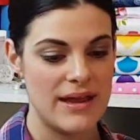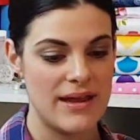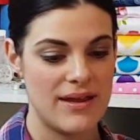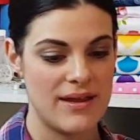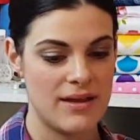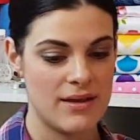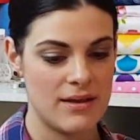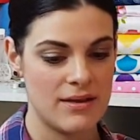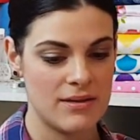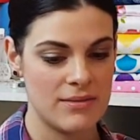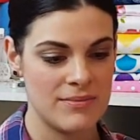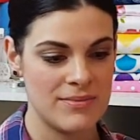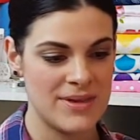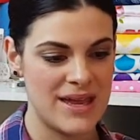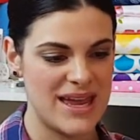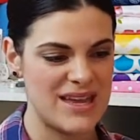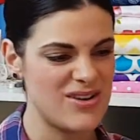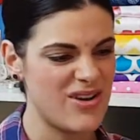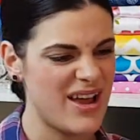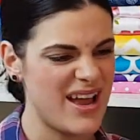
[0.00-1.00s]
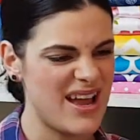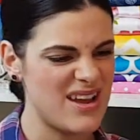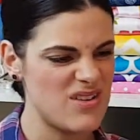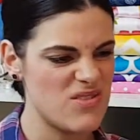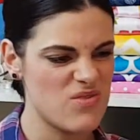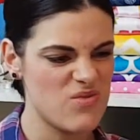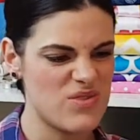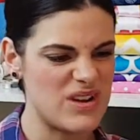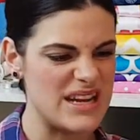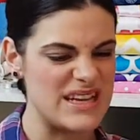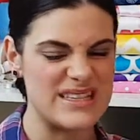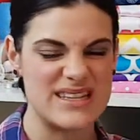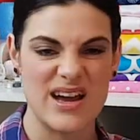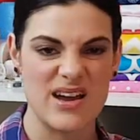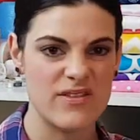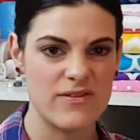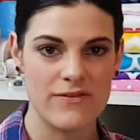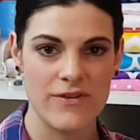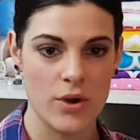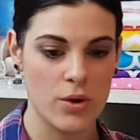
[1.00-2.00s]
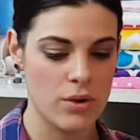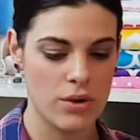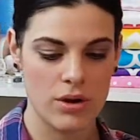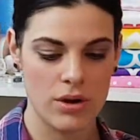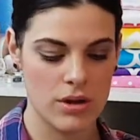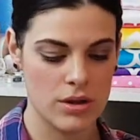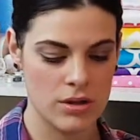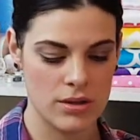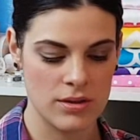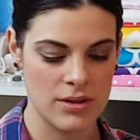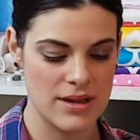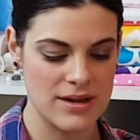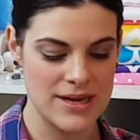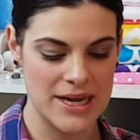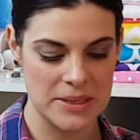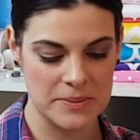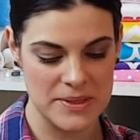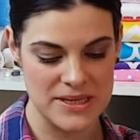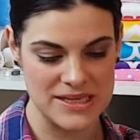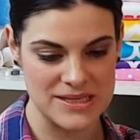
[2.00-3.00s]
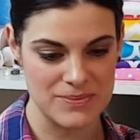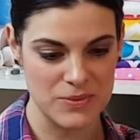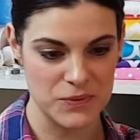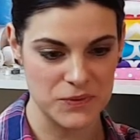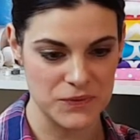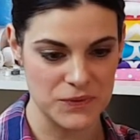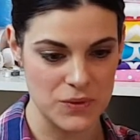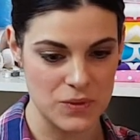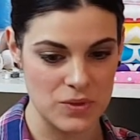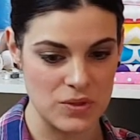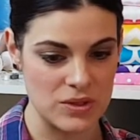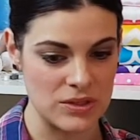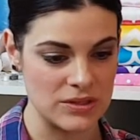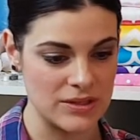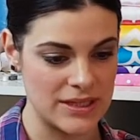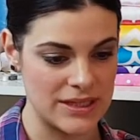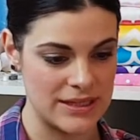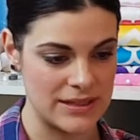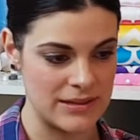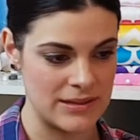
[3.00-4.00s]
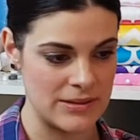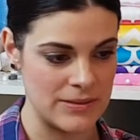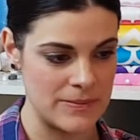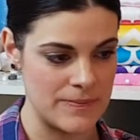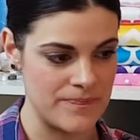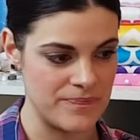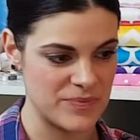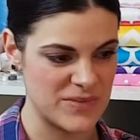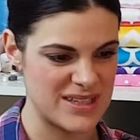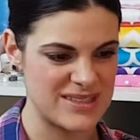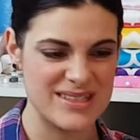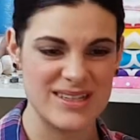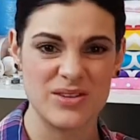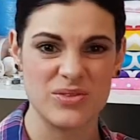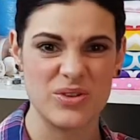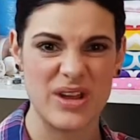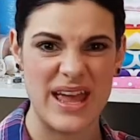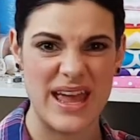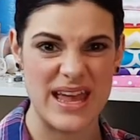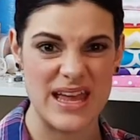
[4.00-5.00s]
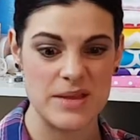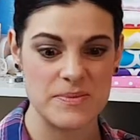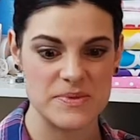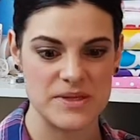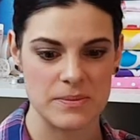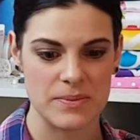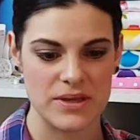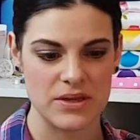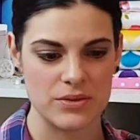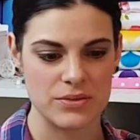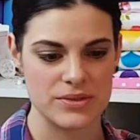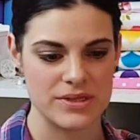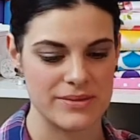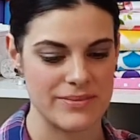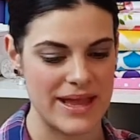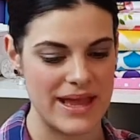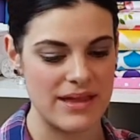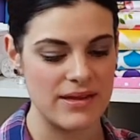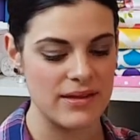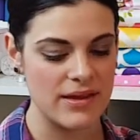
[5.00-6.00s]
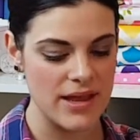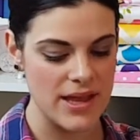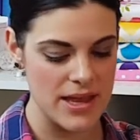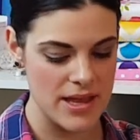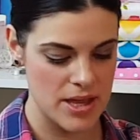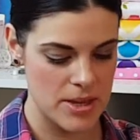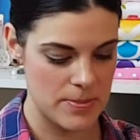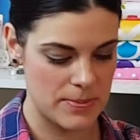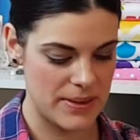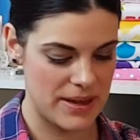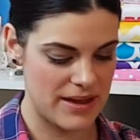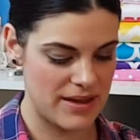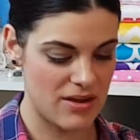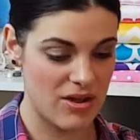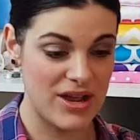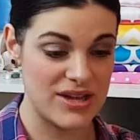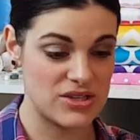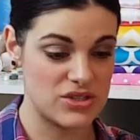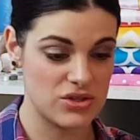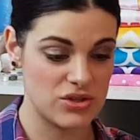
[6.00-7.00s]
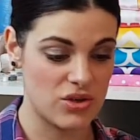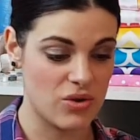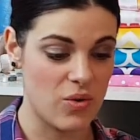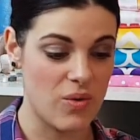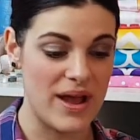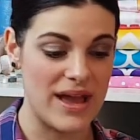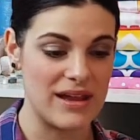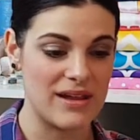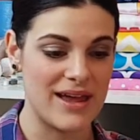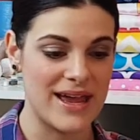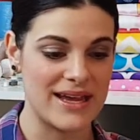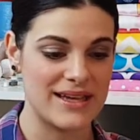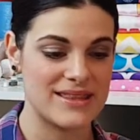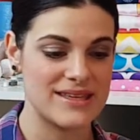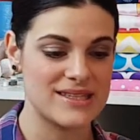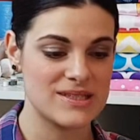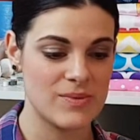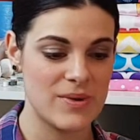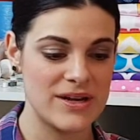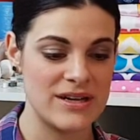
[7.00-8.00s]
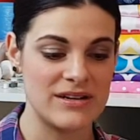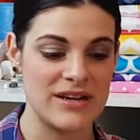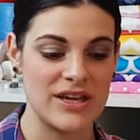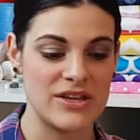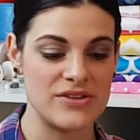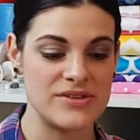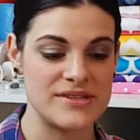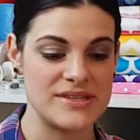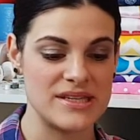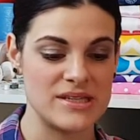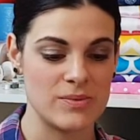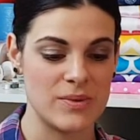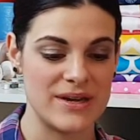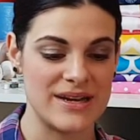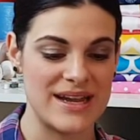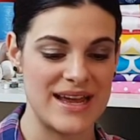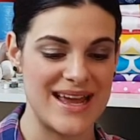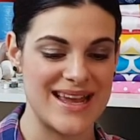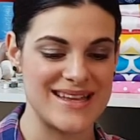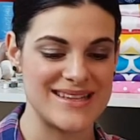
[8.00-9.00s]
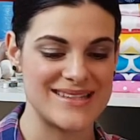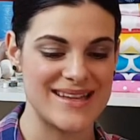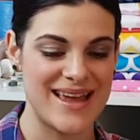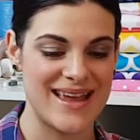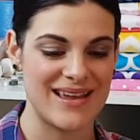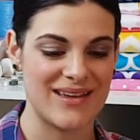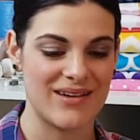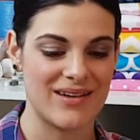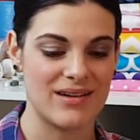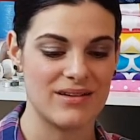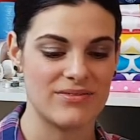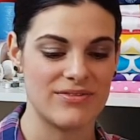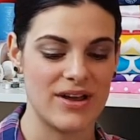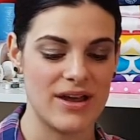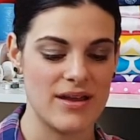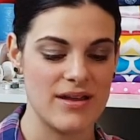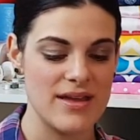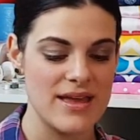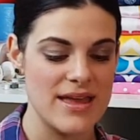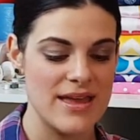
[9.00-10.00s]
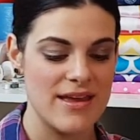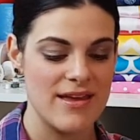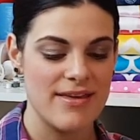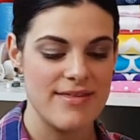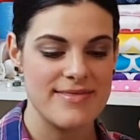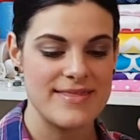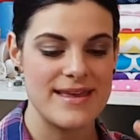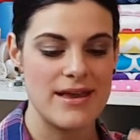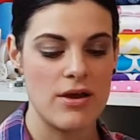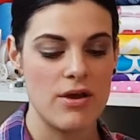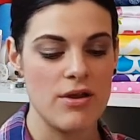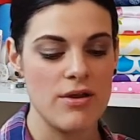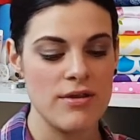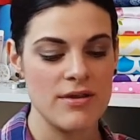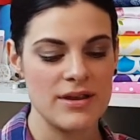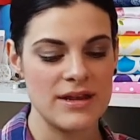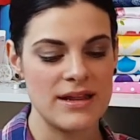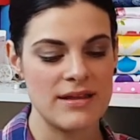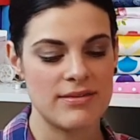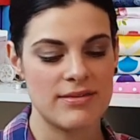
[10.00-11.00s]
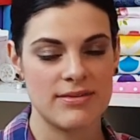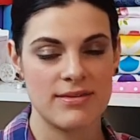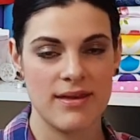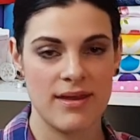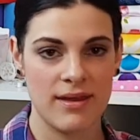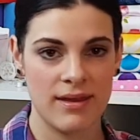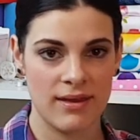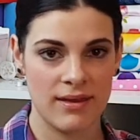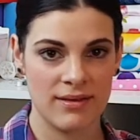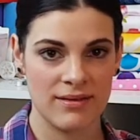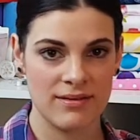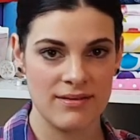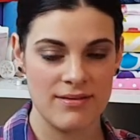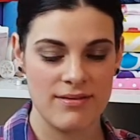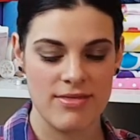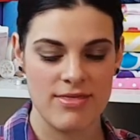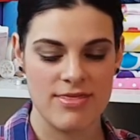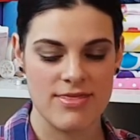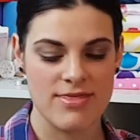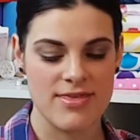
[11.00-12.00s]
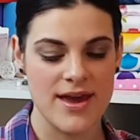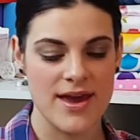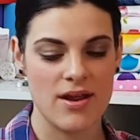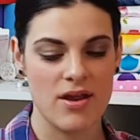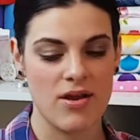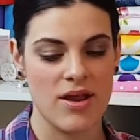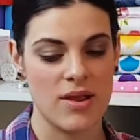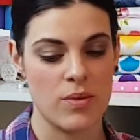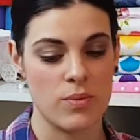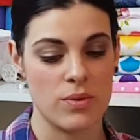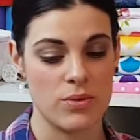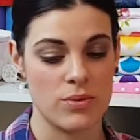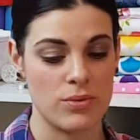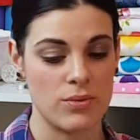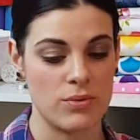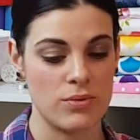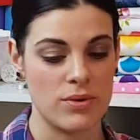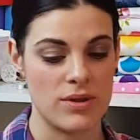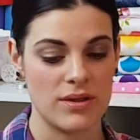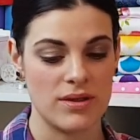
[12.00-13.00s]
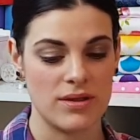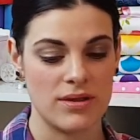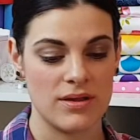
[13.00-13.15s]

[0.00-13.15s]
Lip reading: and I hadn't really done Velcro nappies before. Didn't heaps appeal to me, but I do quite like this one, and I use this one as a cover. The only thing that I will